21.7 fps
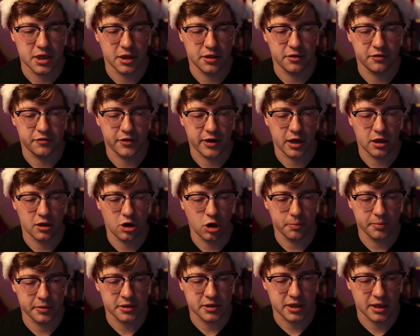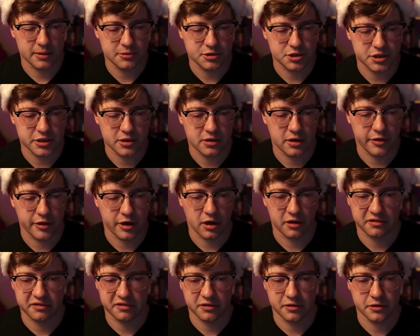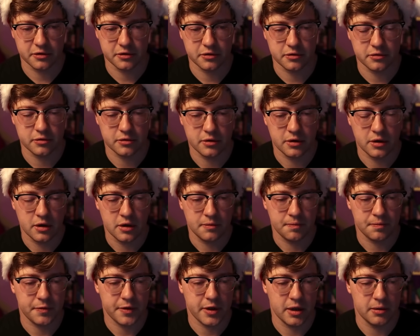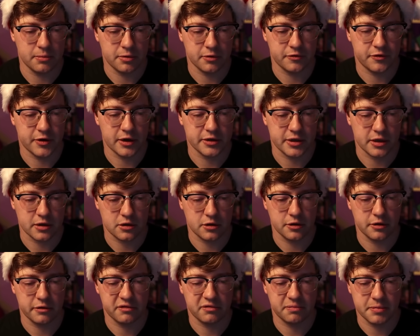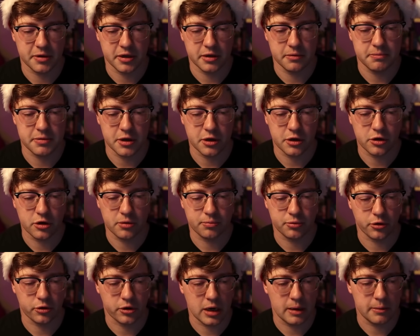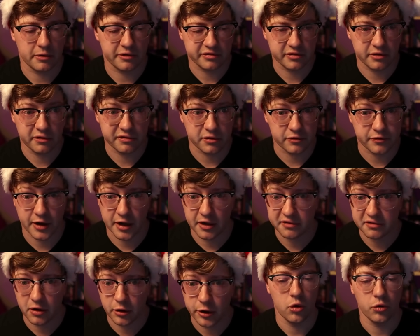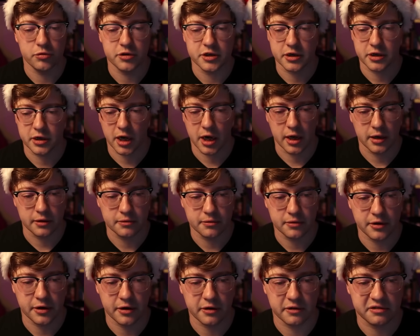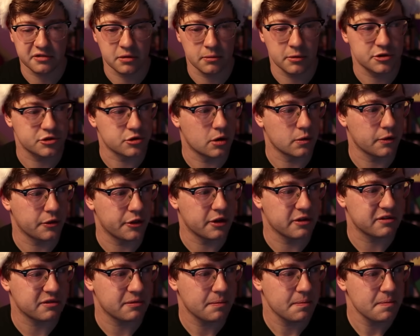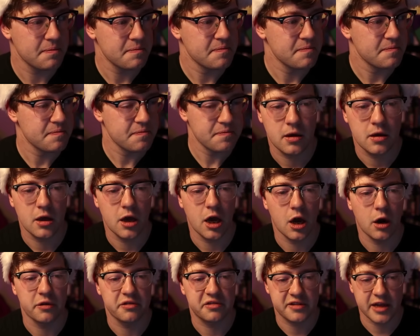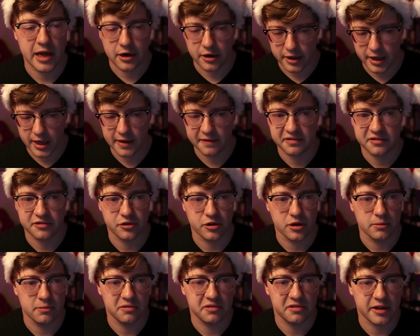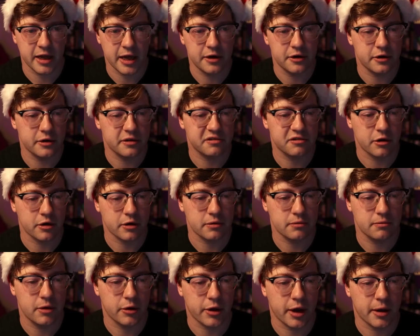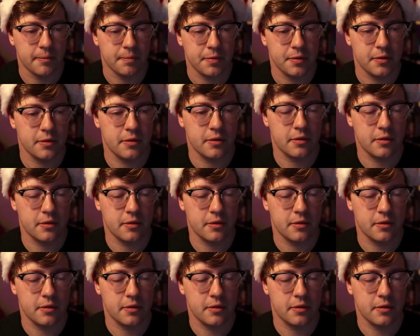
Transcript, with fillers: did the file open type shit, and then also input file dot close. Be be good programmers. Close your files. Oh dear God, there is so much wrong with this. Oh, standard if stream, standard string. Okay.